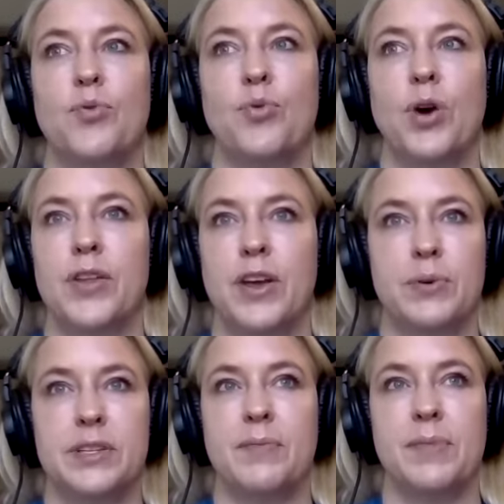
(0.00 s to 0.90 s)
where there
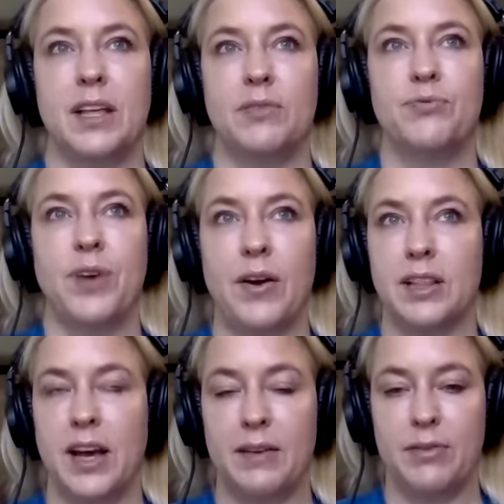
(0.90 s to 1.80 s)
was something
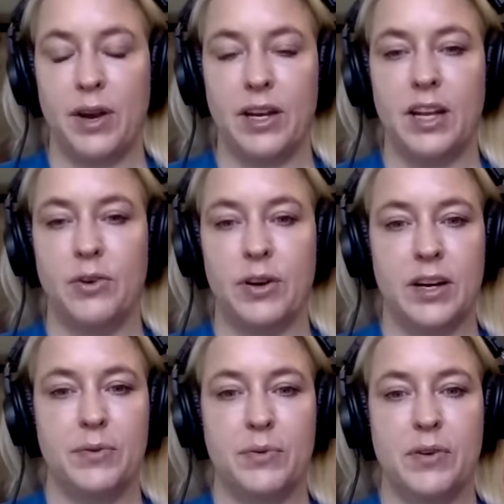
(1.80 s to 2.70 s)
very life-threatening going
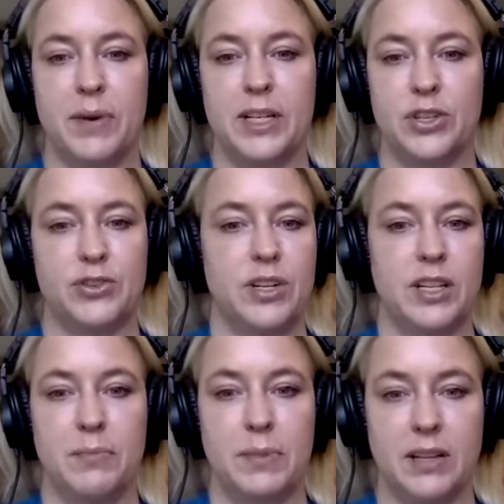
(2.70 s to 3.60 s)
on with one of my children
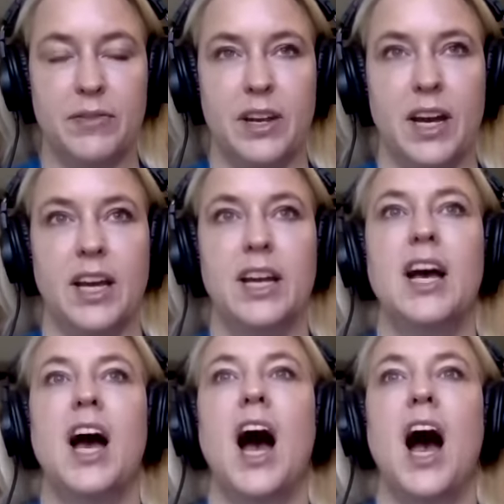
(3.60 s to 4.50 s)
in the middle of the night,
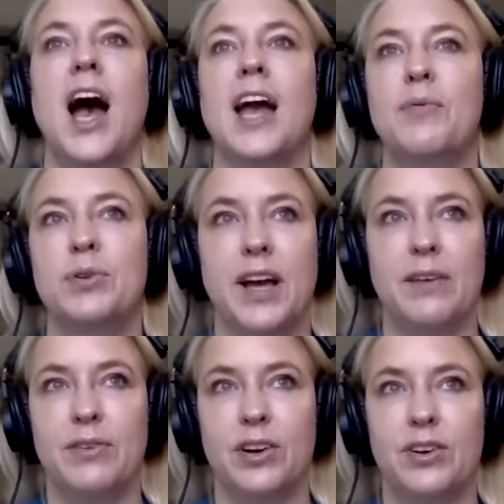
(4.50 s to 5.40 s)
I will
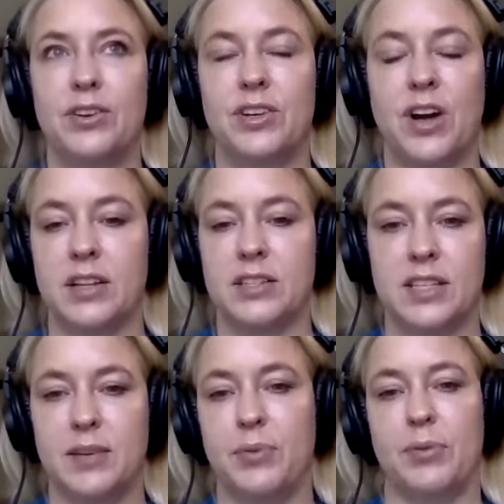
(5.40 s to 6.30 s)
never not
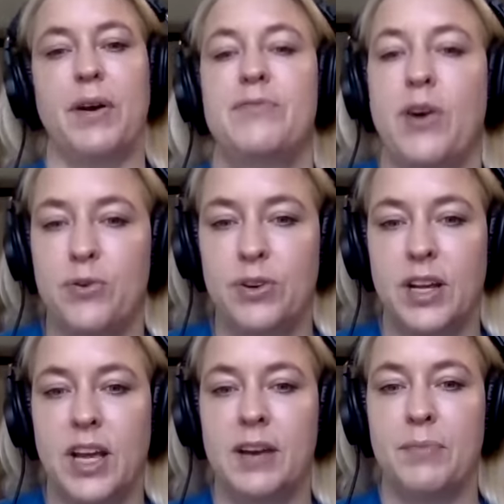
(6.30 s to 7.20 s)
sleep with my phone
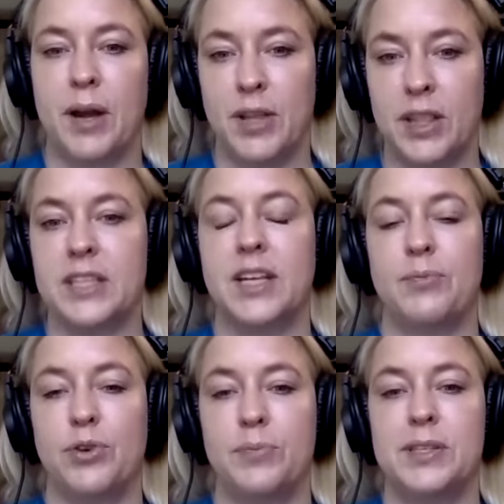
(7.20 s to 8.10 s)
in the
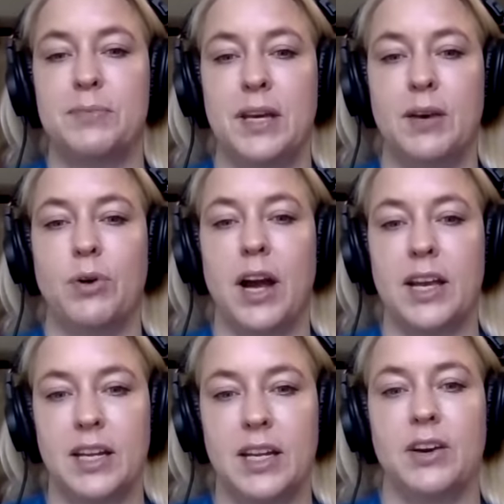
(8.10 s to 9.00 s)
same room as me where
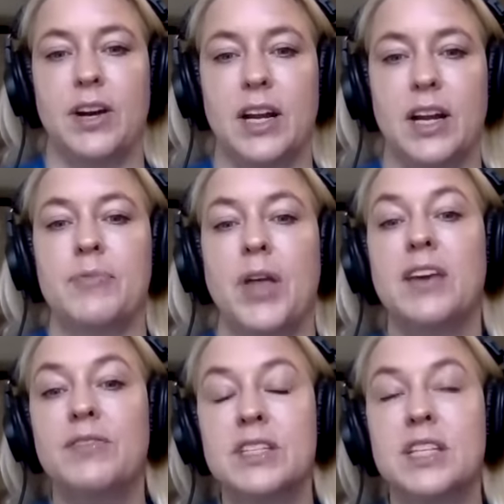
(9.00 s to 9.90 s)
I can hear it.
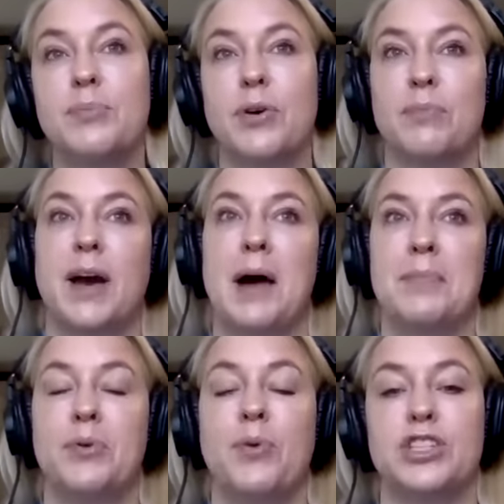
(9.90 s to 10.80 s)
I even sleep with my
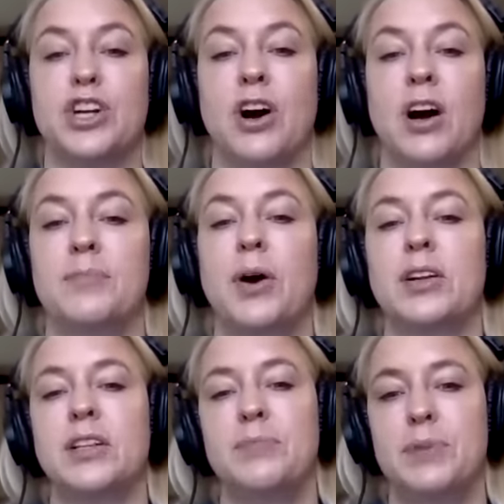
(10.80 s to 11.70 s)
Apple Watch on,
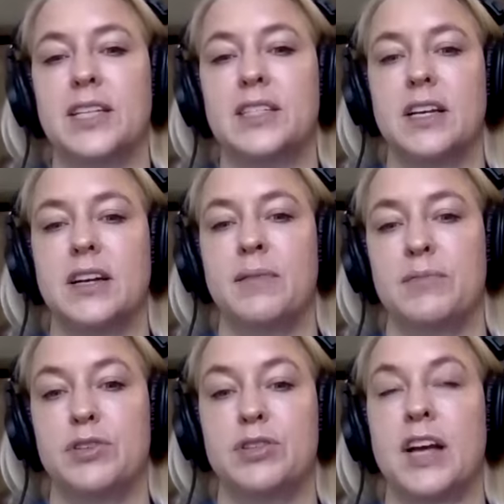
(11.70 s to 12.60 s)
partly because
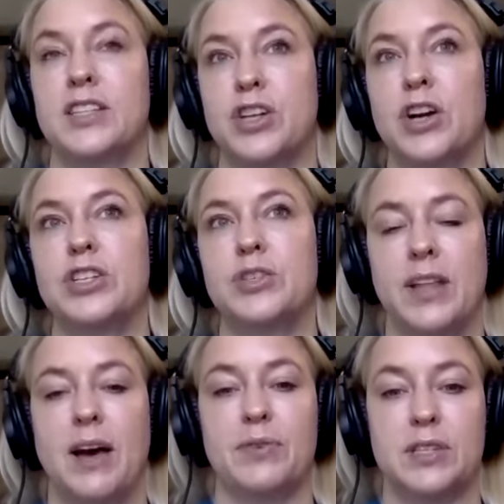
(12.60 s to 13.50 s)
I started
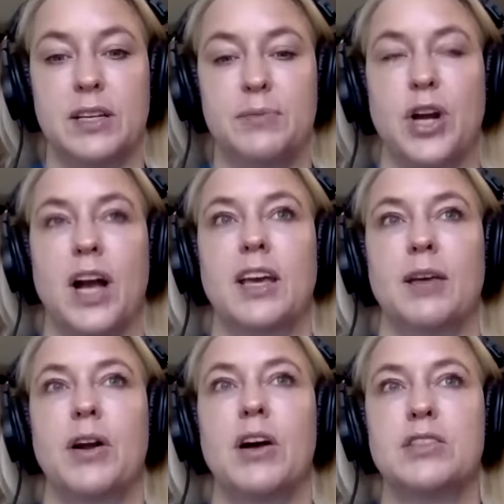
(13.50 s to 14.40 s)
doing that for sleep
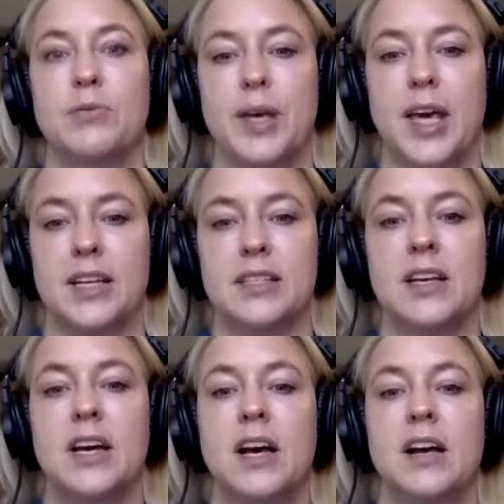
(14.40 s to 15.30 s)
tracking, but also because
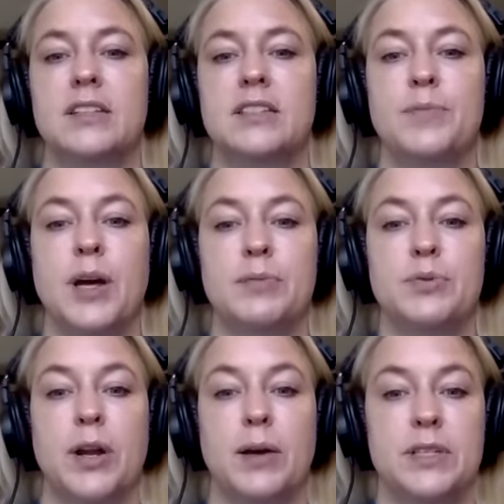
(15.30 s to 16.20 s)

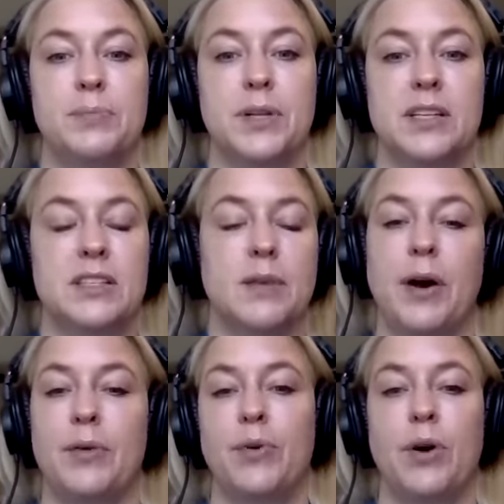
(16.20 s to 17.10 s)
sometimes when I'm deeply
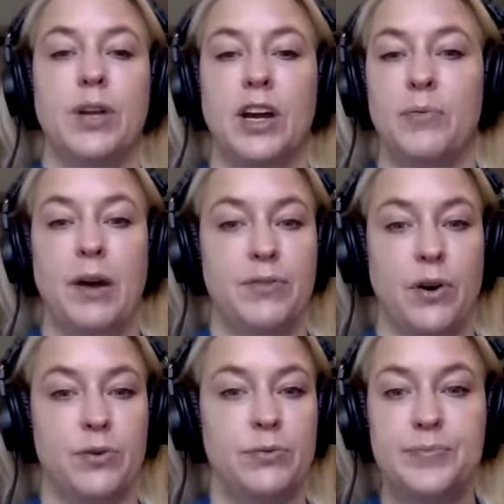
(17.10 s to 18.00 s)
asleep, I won't hear my
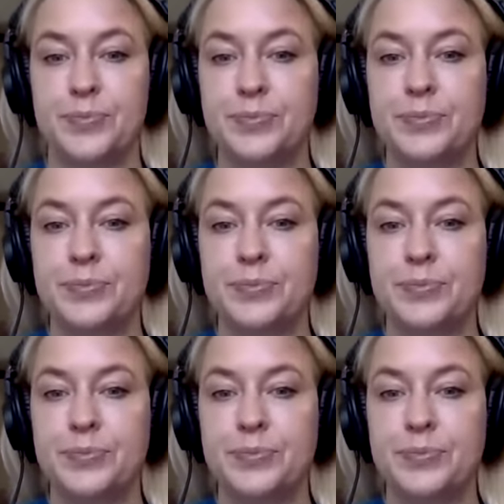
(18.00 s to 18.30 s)
phone,